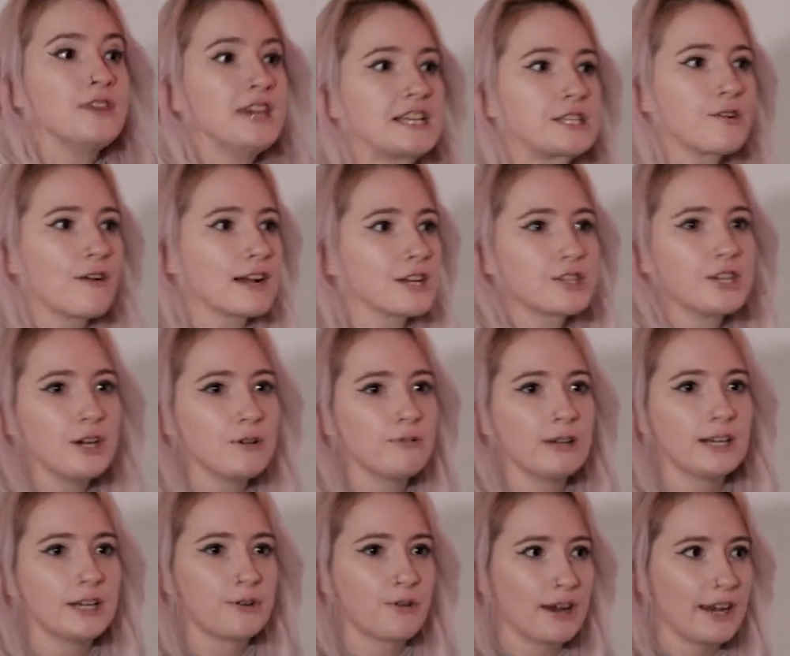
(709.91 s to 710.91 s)
These are actually a
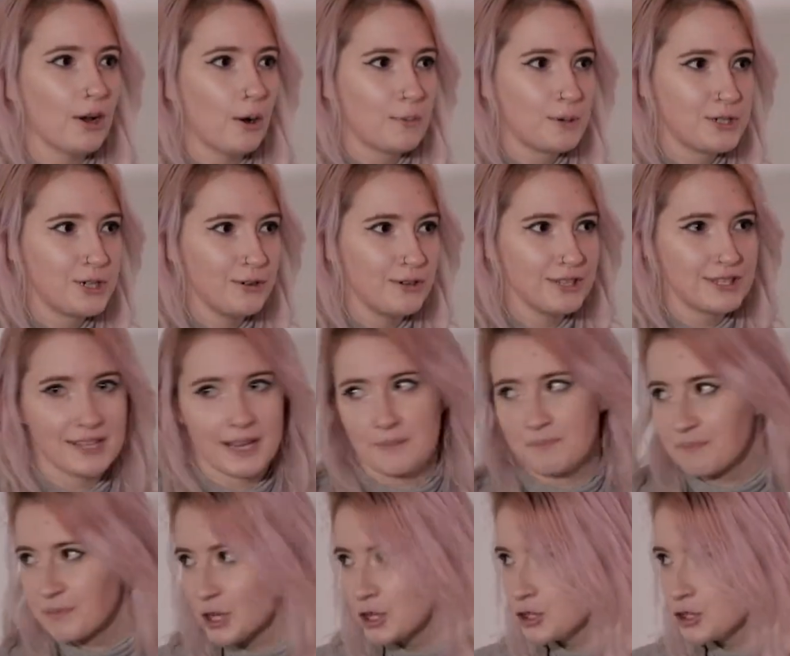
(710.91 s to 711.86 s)
really great opportunity.